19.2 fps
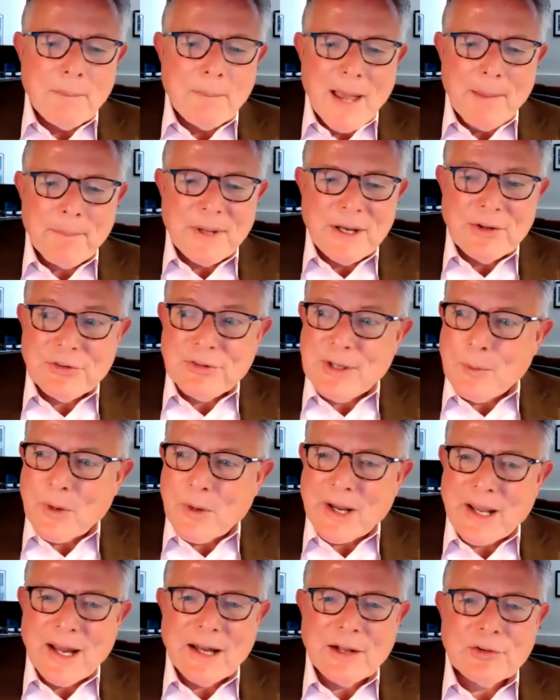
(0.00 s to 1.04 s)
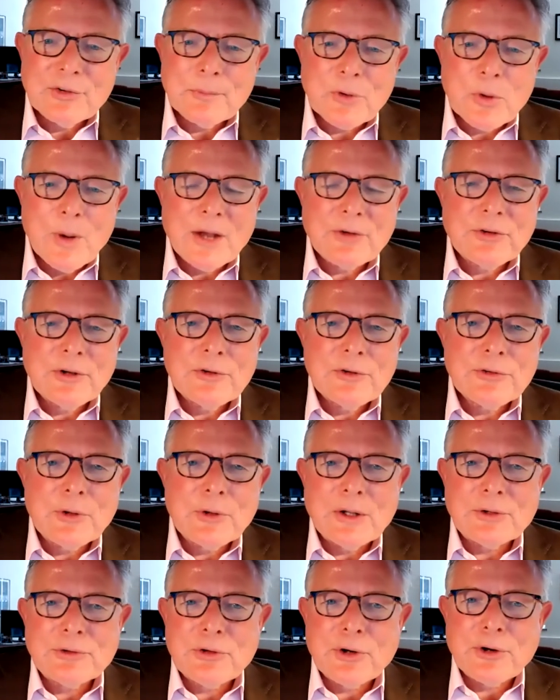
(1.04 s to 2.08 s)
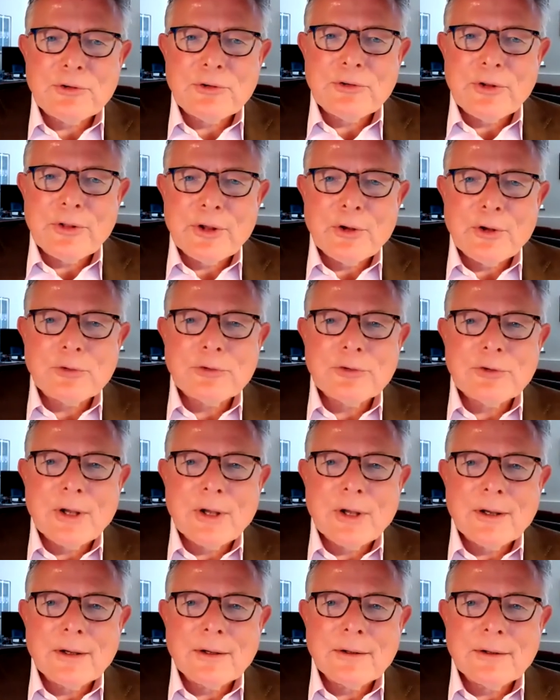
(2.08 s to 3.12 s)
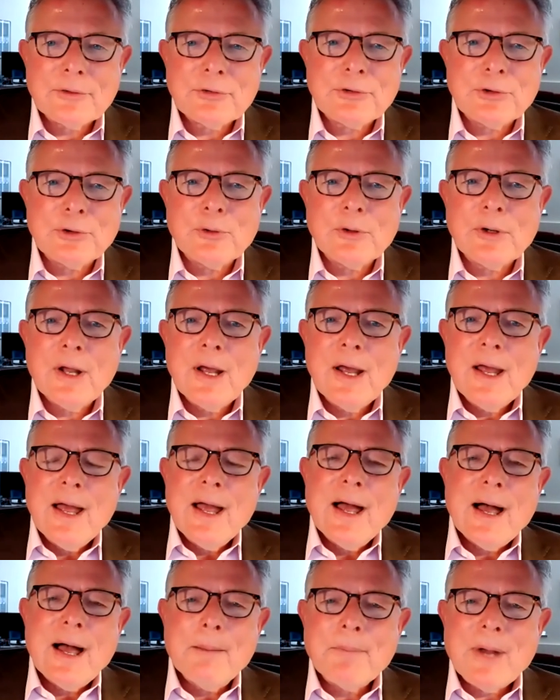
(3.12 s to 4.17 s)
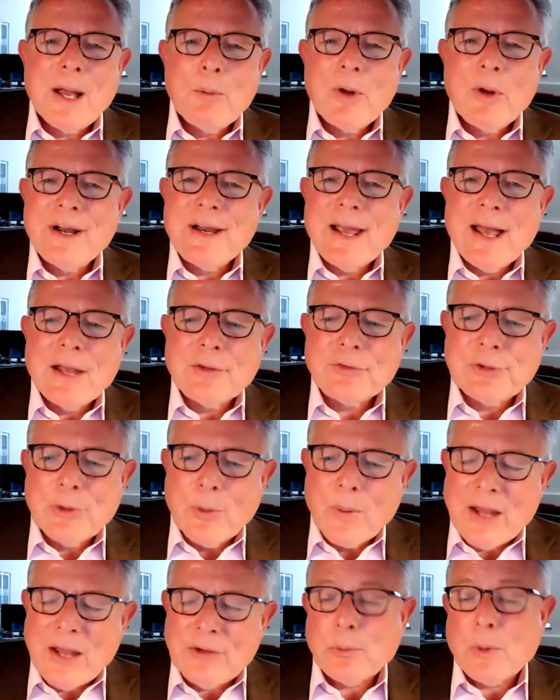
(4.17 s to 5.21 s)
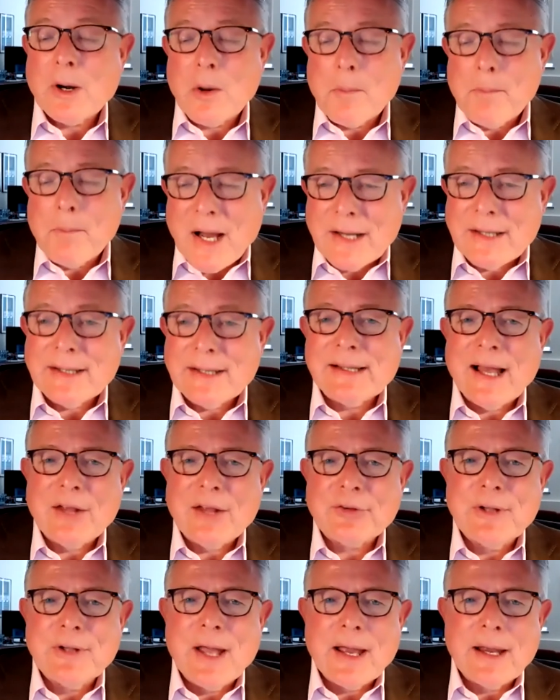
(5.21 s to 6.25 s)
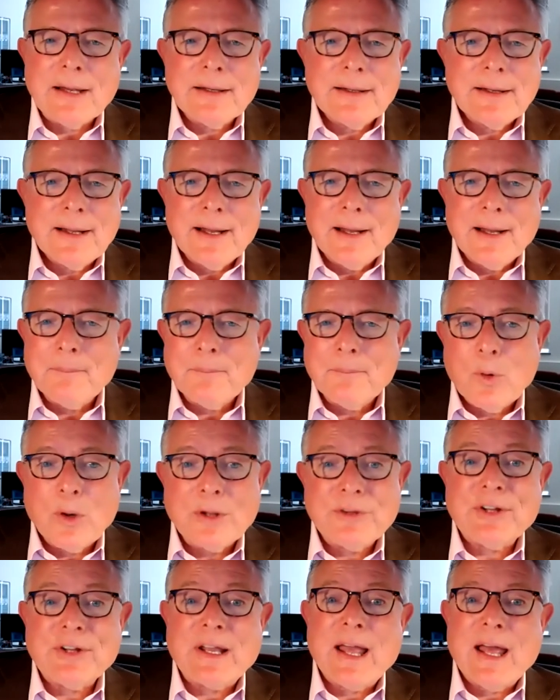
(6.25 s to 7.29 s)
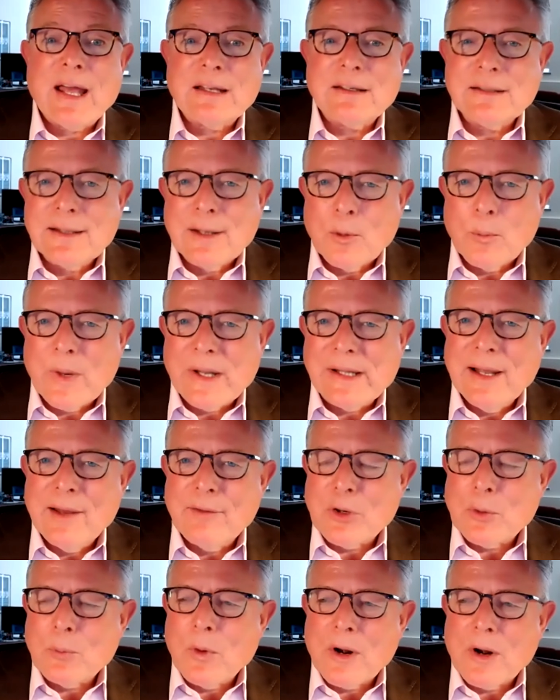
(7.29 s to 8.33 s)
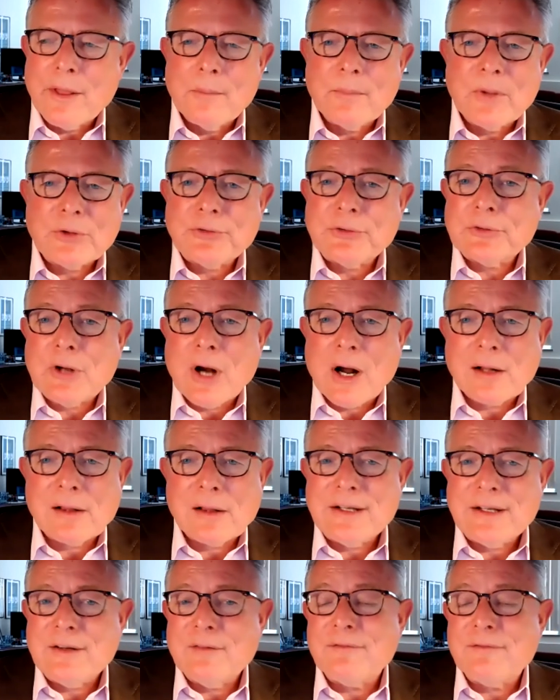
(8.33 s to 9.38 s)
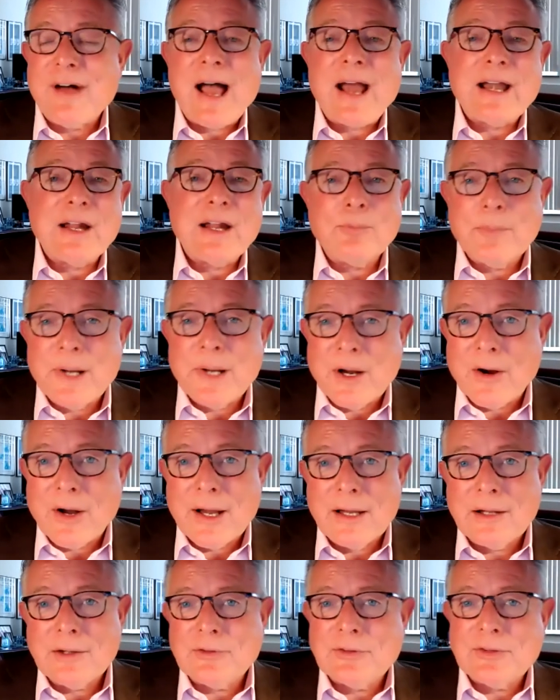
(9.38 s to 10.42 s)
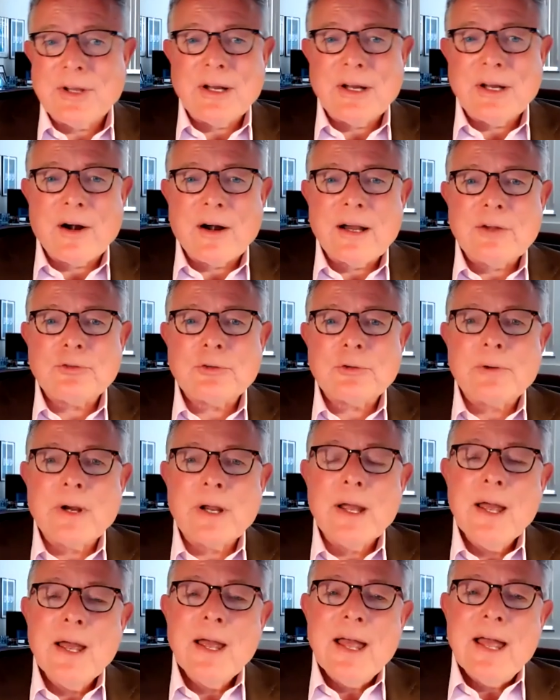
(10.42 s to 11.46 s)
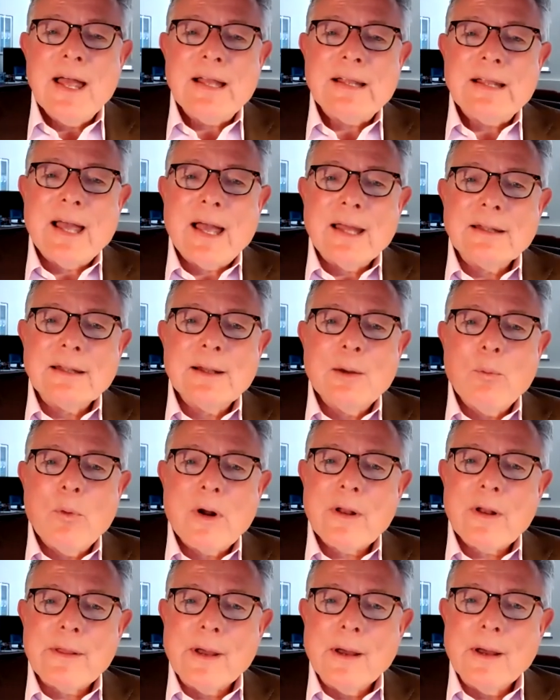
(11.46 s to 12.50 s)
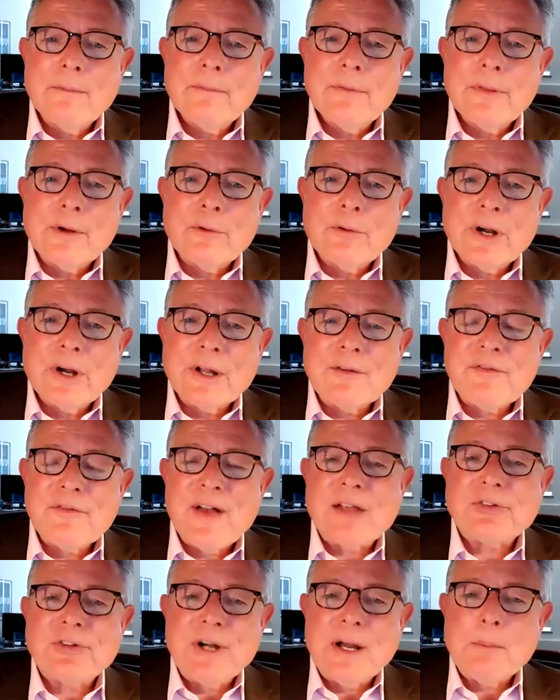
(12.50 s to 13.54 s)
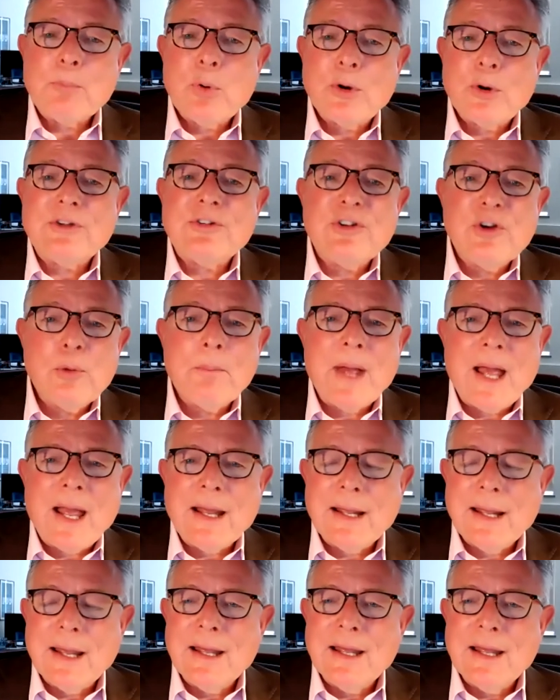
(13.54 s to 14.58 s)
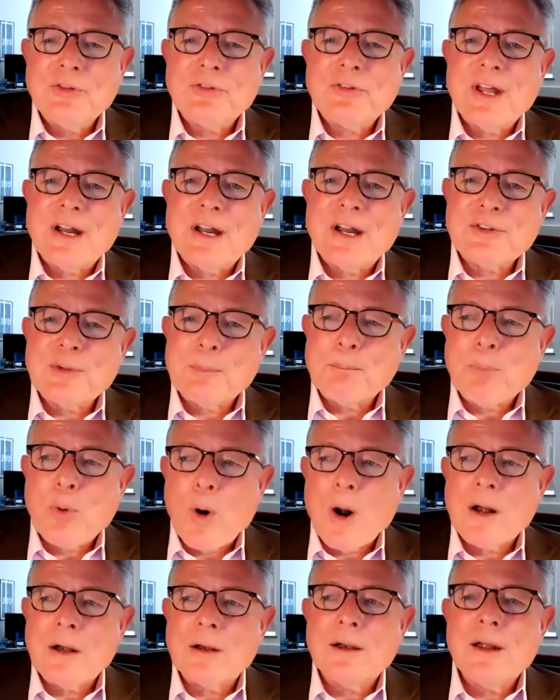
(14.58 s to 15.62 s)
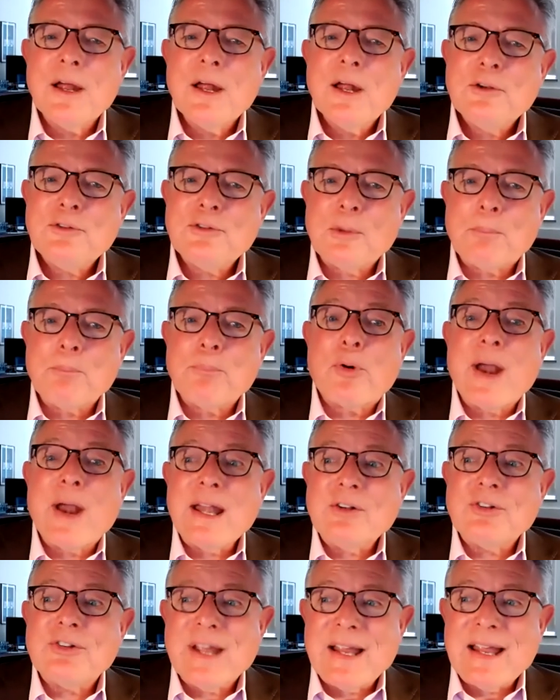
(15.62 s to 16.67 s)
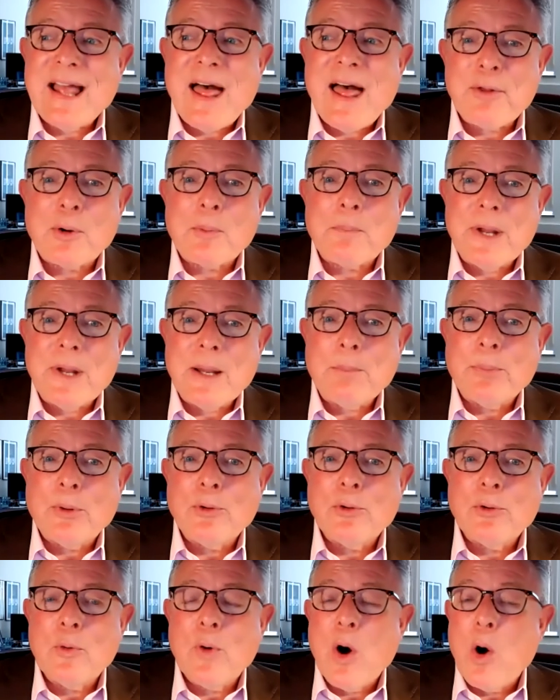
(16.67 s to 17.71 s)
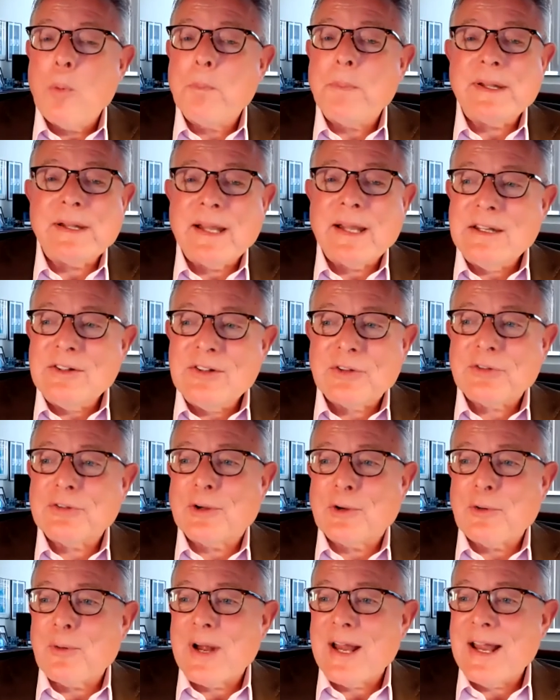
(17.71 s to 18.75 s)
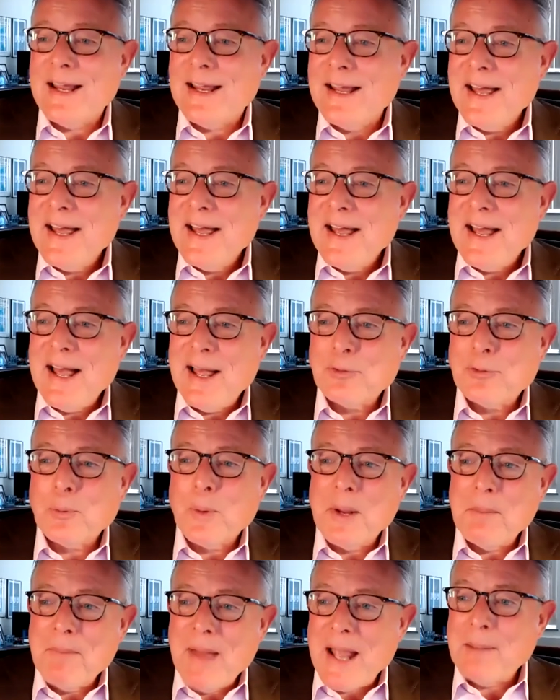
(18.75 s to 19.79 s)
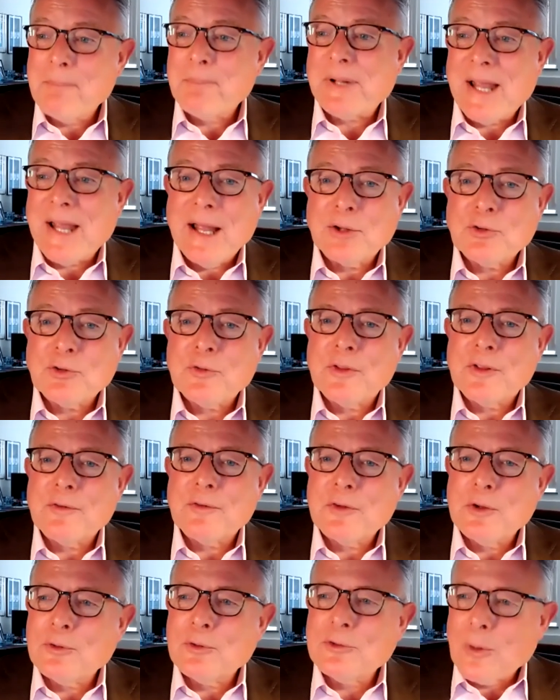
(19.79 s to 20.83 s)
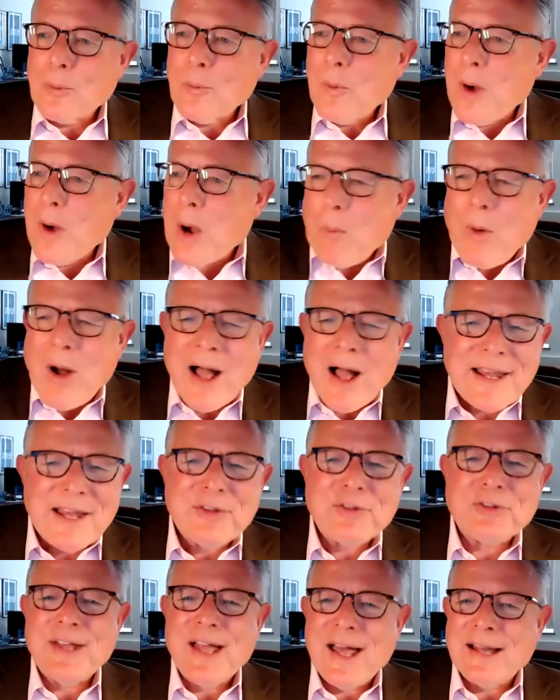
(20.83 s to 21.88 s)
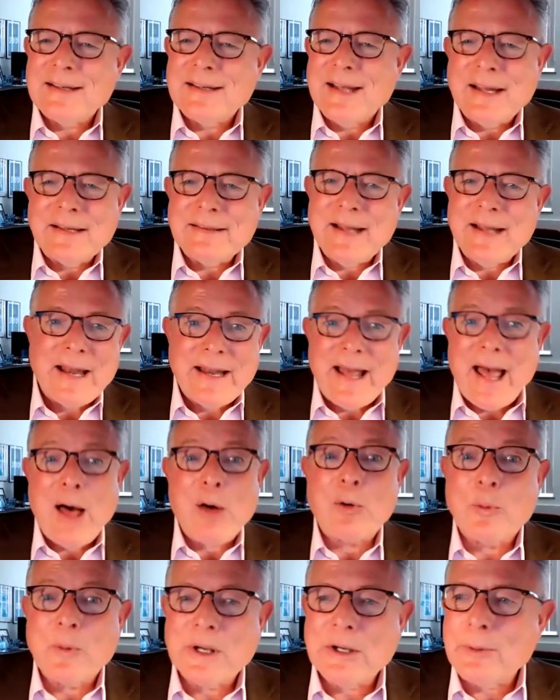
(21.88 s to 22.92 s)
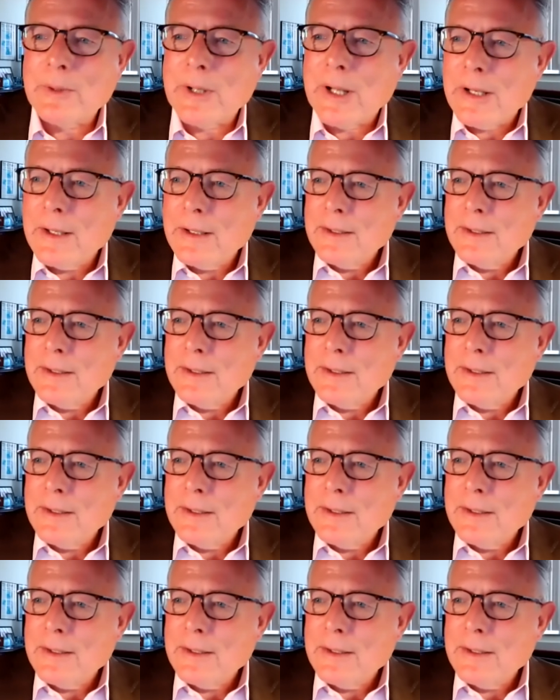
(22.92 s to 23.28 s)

happy to see we're getting some questions, so I'll turn to those uh, soon. Um, I wanted to ask, so as we were reminded last night, um, once again, you know, we live in one of the most starkly divided periods in our history. Yet, one of the, the really fascinating points you make is that it's important to bring together people who openly disagree as we make plans for the future. Why is that and, and how do we do it?